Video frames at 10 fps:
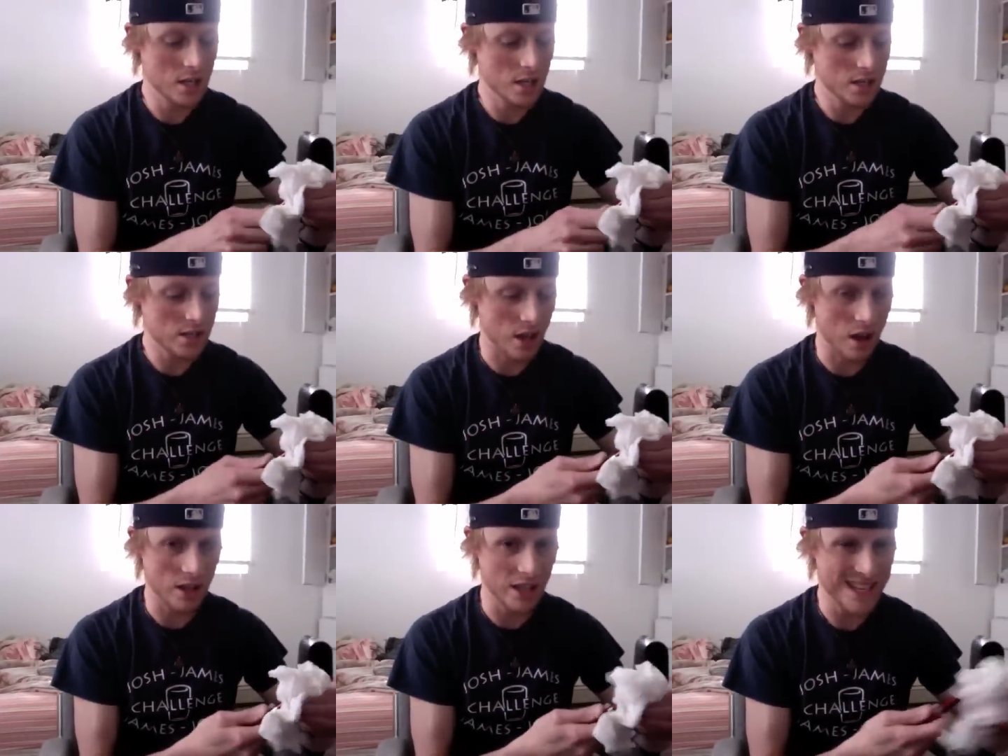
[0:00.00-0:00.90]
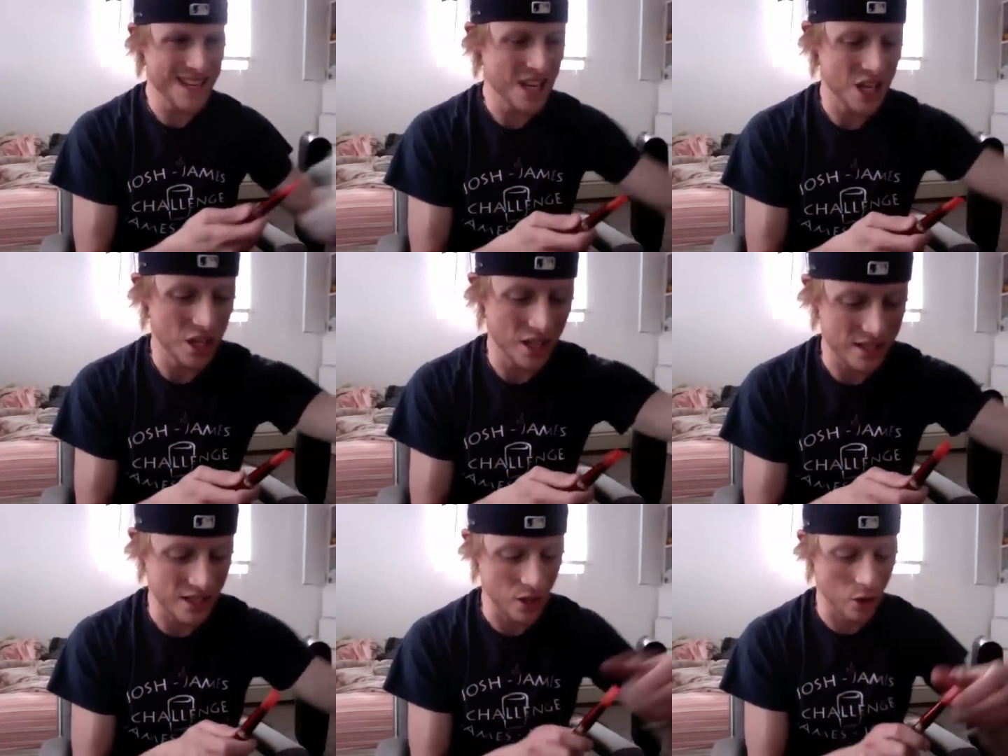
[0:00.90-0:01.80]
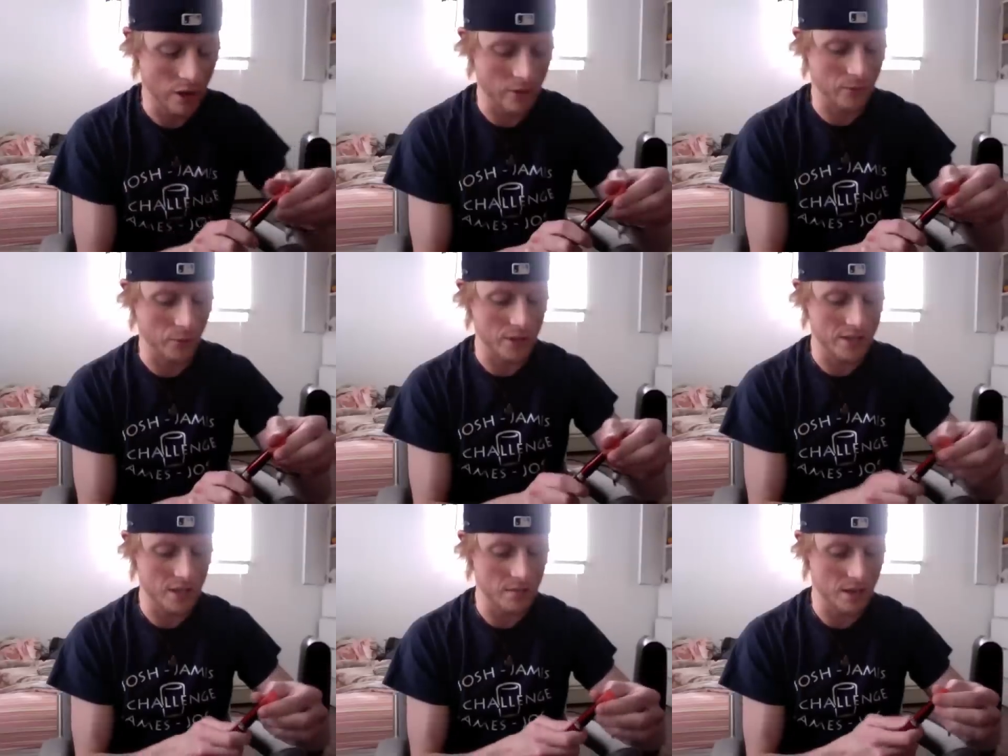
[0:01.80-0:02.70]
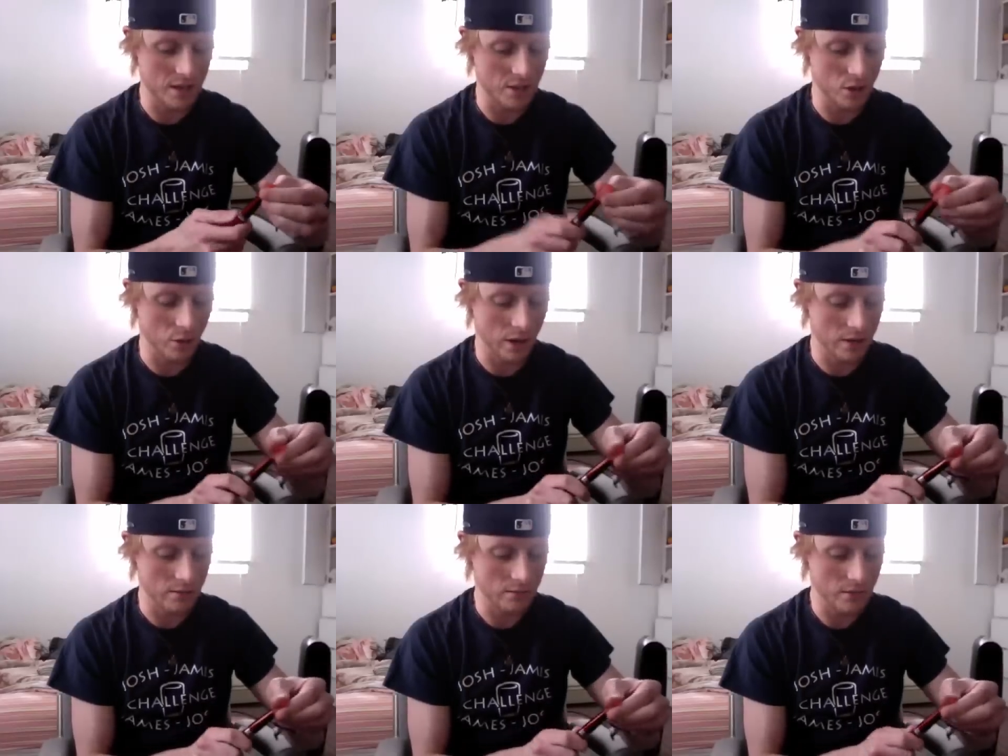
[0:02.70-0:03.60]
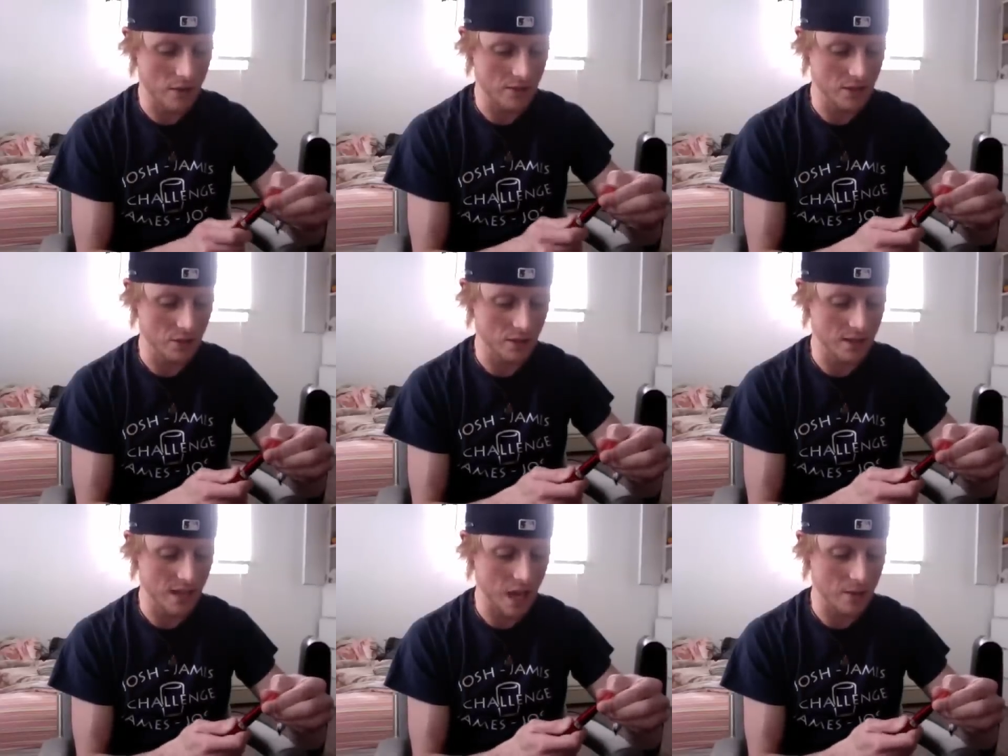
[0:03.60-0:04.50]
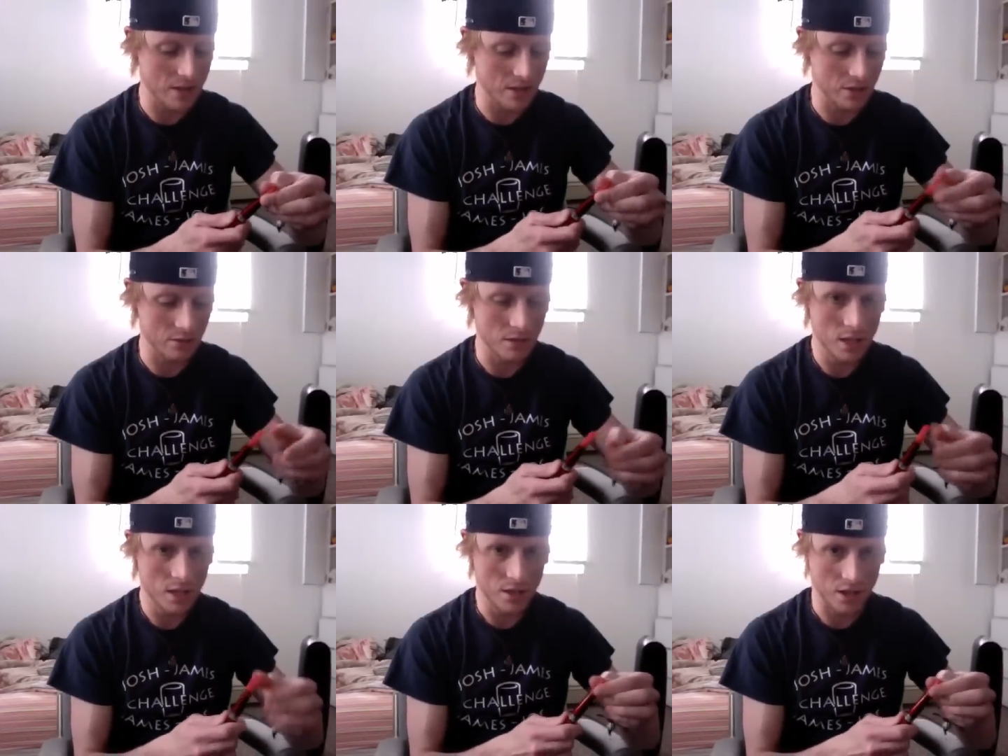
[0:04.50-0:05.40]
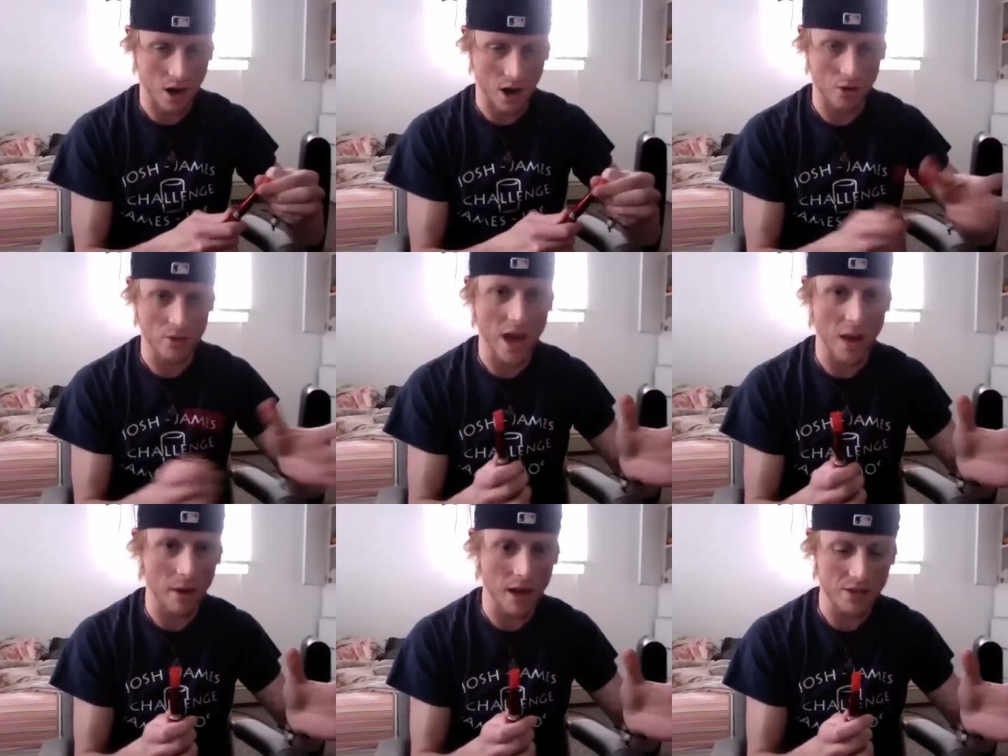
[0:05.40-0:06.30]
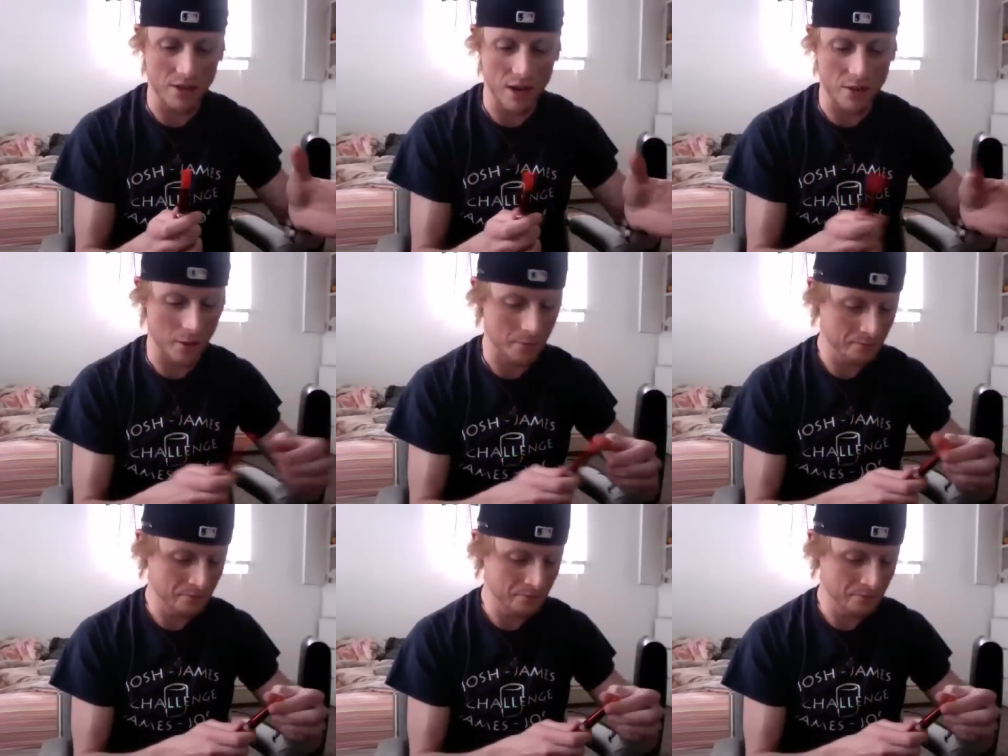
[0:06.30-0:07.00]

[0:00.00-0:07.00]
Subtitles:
solidly. Like I said, you don't want to force it because you don't want to obviously do any damage to the cart or the atomizer or anything.